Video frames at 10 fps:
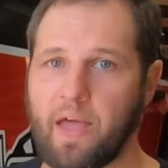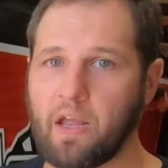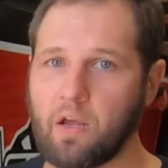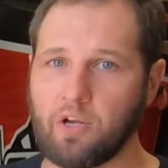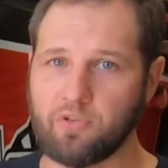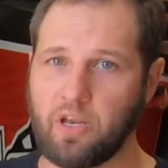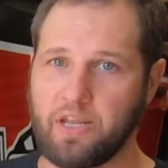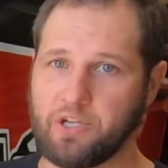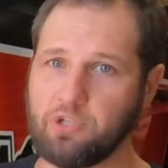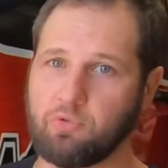that can cause a lot of
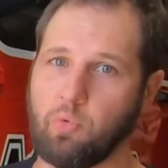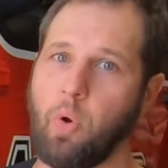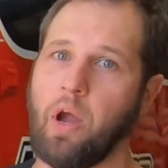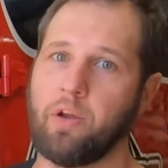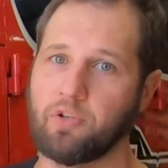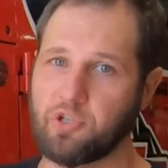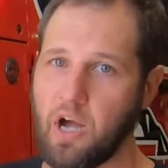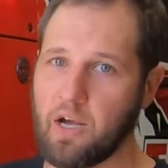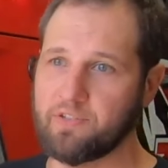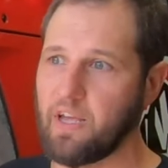issues with wearing your
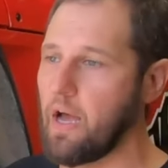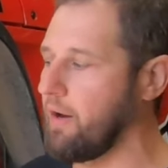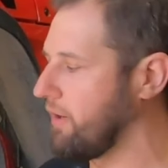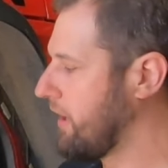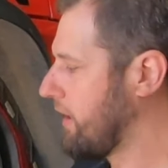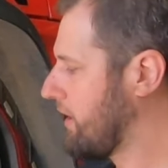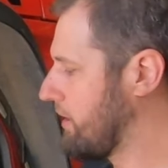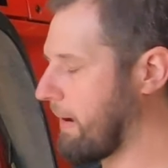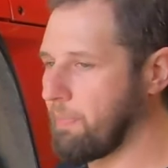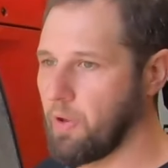shocks out.
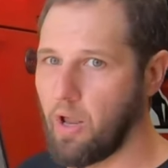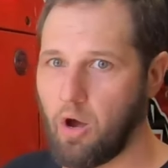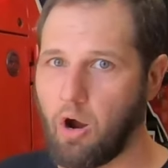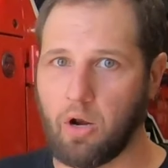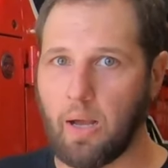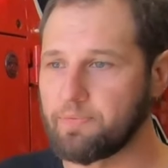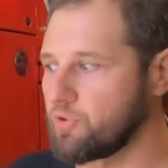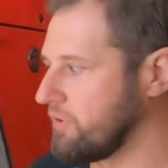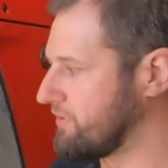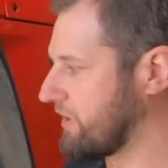You might be on a hard
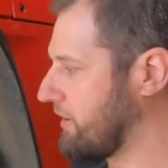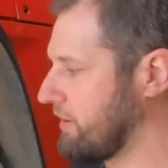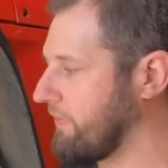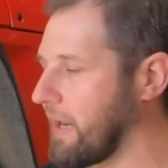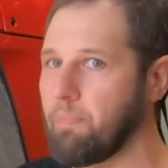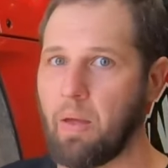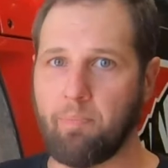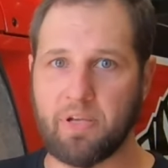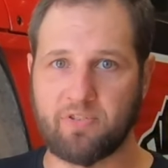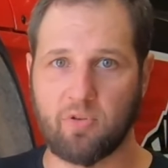obstacle and suddenly you've got a
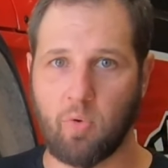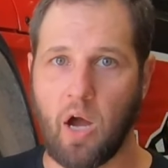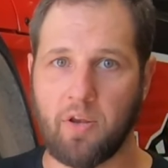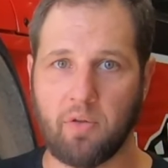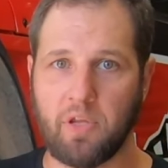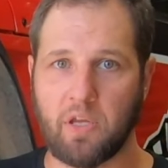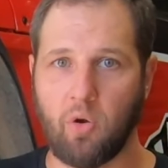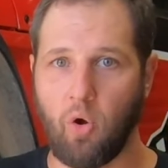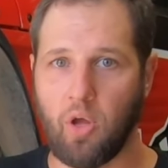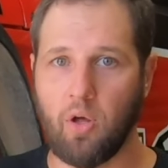bent piston rod and you're leaking
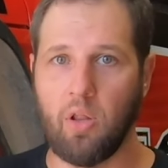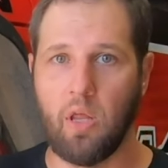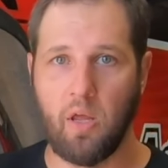oil.